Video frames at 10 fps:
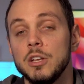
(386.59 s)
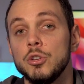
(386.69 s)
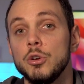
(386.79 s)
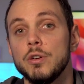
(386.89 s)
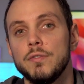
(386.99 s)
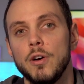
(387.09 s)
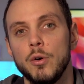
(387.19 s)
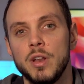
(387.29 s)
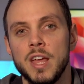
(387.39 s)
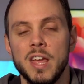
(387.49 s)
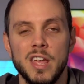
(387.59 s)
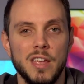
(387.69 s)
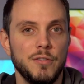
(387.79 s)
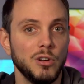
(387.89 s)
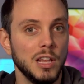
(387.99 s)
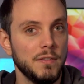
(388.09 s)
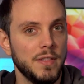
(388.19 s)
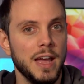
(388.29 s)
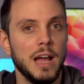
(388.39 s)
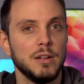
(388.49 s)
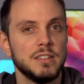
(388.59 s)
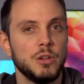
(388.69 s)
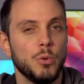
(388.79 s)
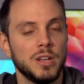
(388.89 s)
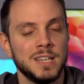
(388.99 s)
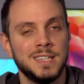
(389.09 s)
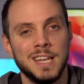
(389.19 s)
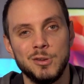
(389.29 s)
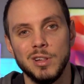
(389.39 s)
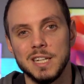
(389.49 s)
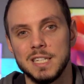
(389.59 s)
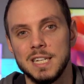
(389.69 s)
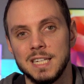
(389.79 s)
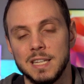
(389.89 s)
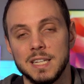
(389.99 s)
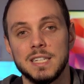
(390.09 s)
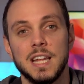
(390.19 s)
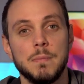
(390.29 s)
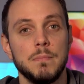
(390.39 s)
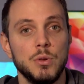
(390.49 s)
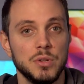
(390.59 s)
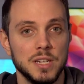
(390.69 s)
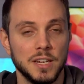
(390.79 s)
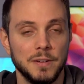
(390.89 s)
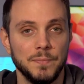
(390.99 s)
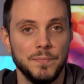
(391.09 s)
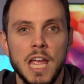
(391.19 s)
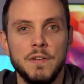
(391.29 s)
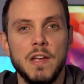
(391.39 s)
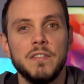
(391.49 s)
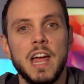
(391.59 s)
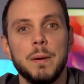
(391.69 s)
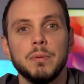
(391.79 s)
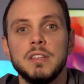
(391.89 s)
to your phone if you're leaving the house and you want to continue listening to the same music. If you have an Apple